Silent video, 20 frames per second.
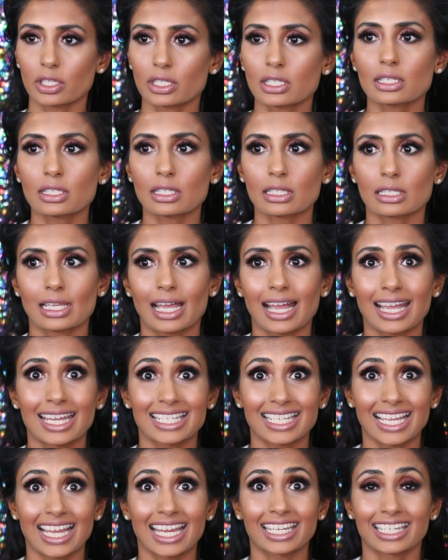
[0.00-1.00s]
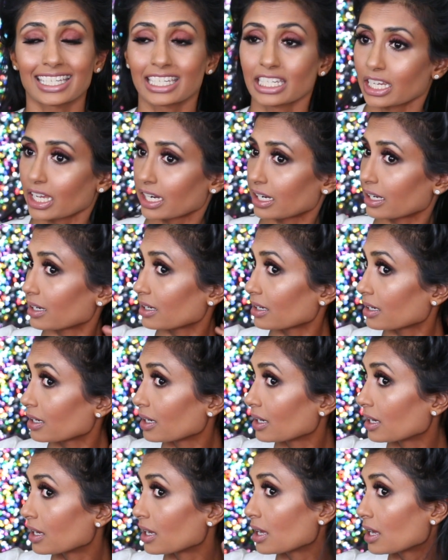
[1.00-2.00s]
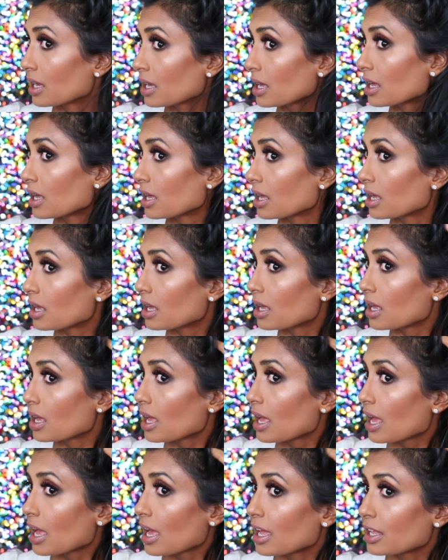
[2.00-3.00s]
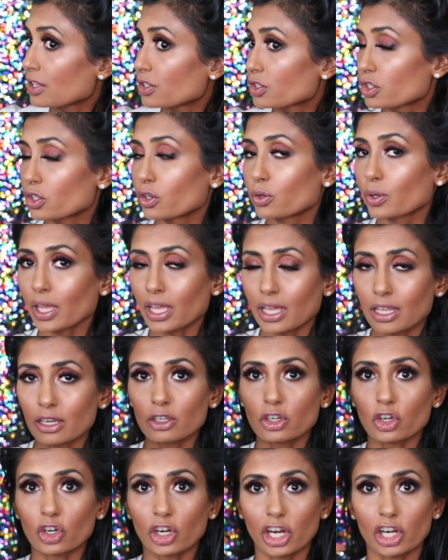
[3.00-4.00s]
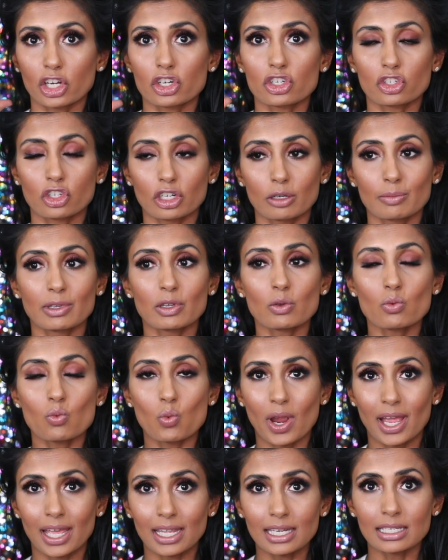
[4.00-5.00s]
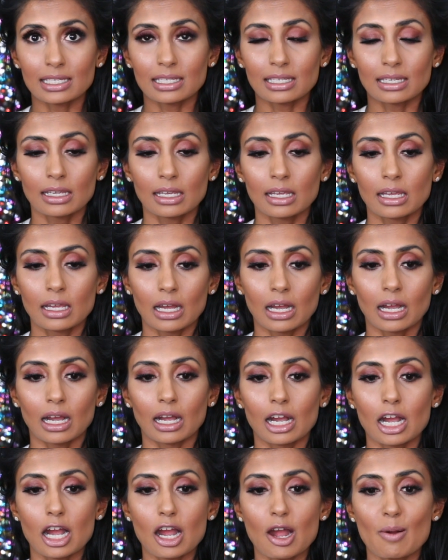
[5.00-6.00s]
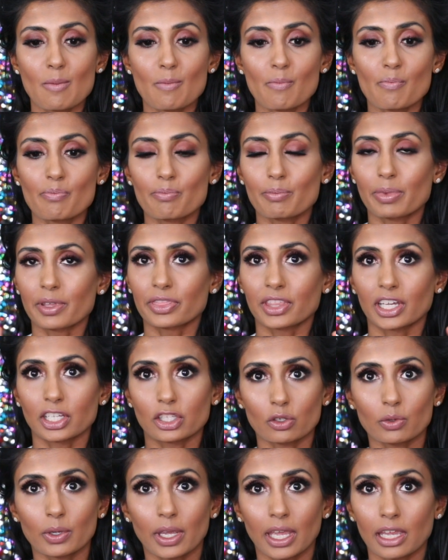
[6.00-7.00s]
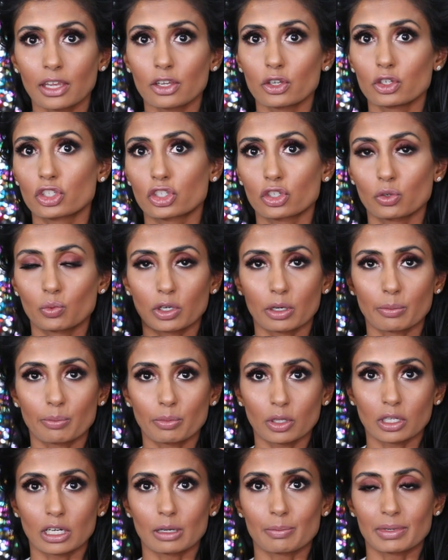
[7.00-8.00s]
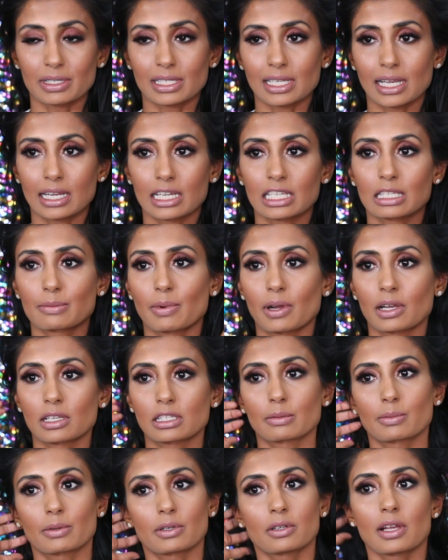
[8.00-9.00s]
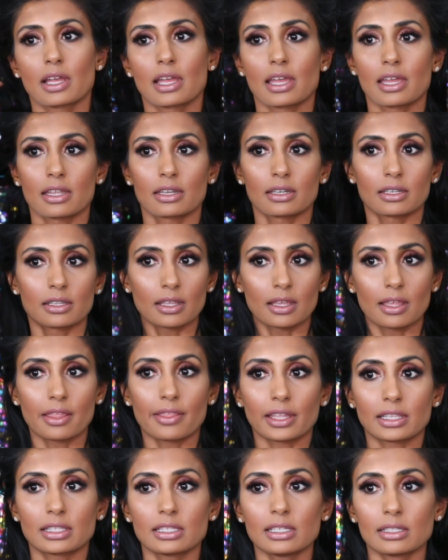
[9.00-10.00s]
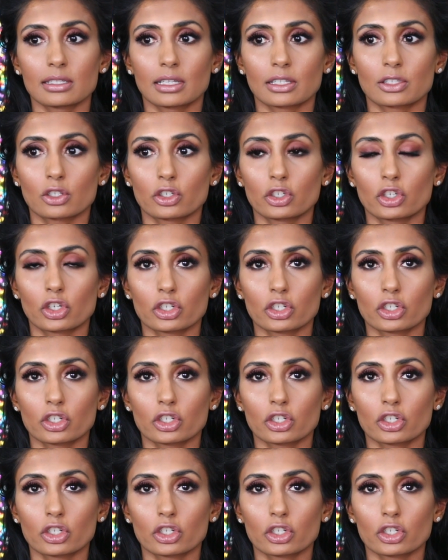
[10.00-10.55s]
This is as high as I can get it. And so again, your hair is going to be wet, but that's okay. You still want to pull it up as high as possible, and that's it. That's all you're